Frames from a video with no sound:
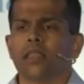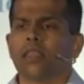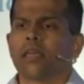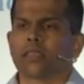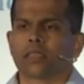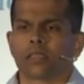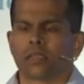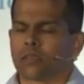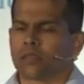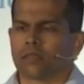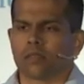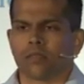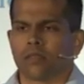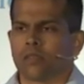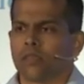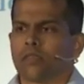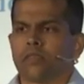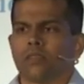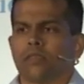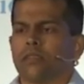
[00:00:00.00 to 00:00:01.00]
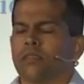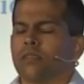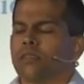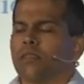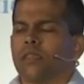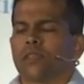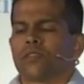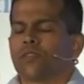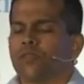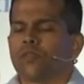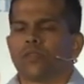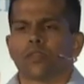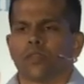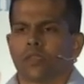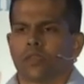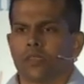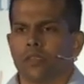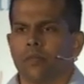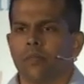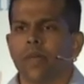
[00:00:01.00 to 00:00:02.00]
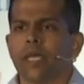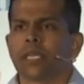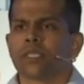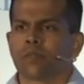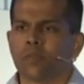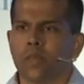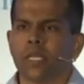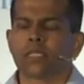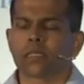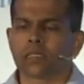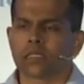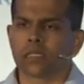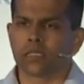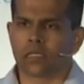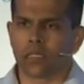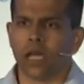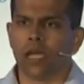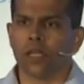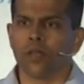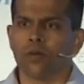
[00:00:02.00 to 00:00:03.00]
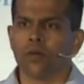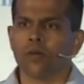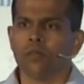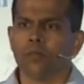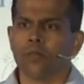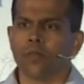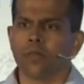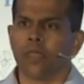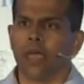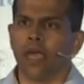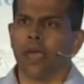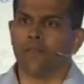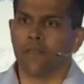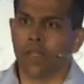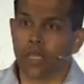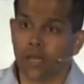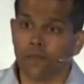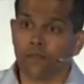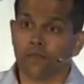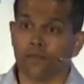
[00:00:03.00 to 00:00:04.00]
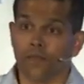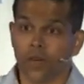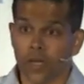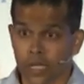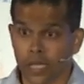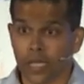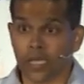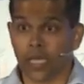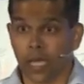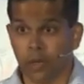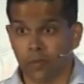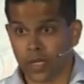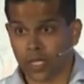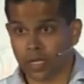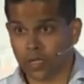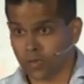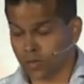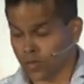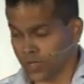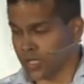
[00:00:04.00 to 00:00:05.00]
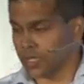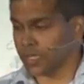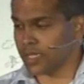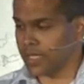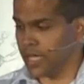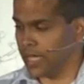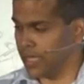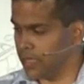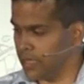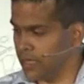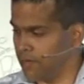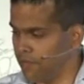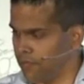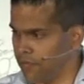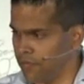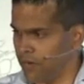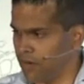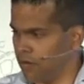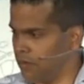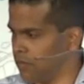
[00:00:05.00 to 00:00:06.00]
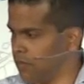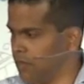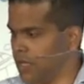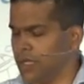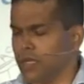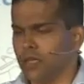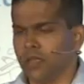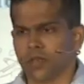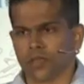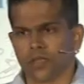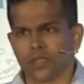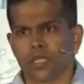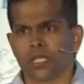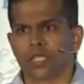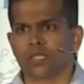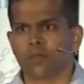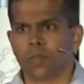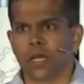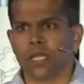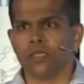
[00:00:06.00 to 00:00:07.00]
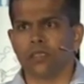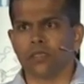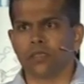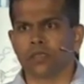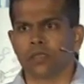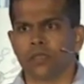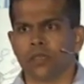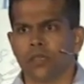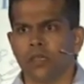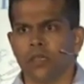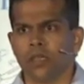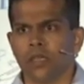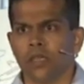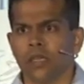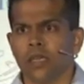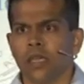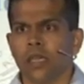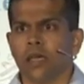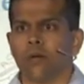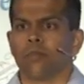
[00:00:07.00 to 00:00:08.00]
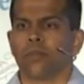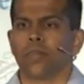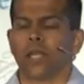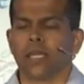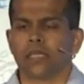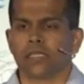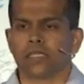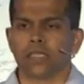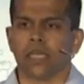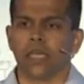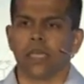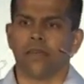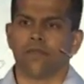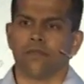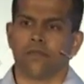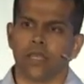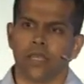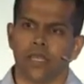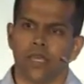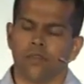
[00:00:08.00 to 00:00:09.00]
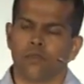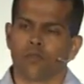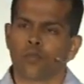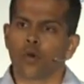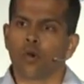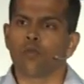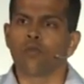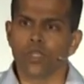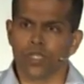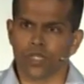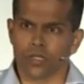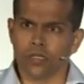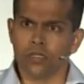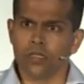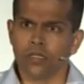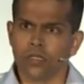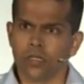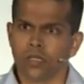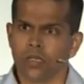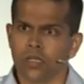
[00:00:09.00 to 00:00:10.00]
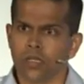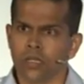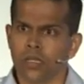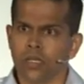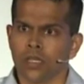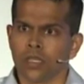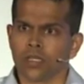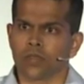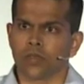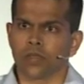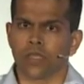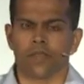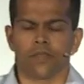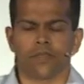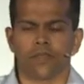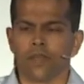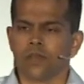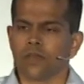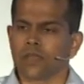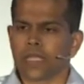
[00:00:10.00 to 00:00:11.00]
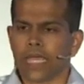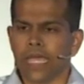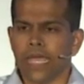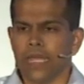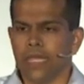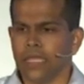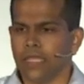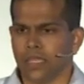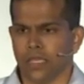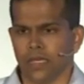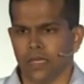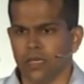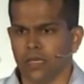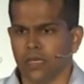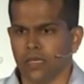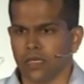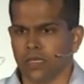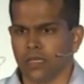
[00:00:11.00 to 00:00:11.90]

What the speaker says: of that's useless. The best businesses I know have enough working capital to sustain them for 6 months. Plus, they have enough provisions so that if anything